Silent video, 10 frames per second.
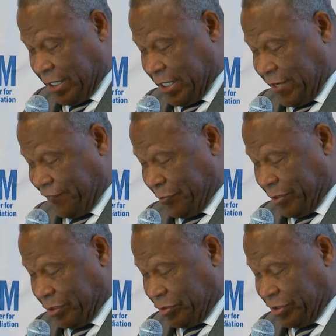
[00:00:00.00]
and conflict
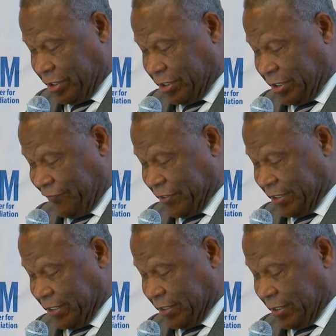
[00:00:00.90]
resolution
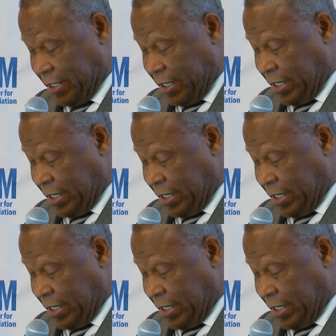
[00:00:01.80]
services